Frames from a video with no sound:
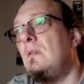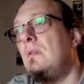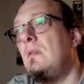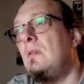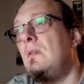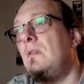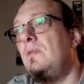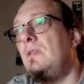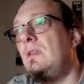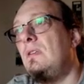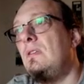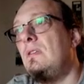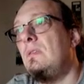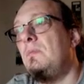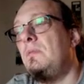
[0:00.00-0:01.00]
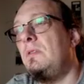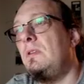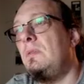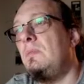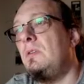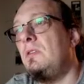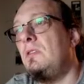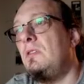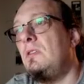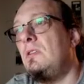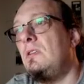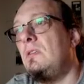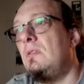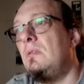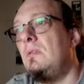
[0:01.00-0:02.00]
I think that's pretty much
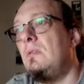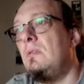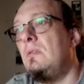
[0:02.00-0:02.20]
it.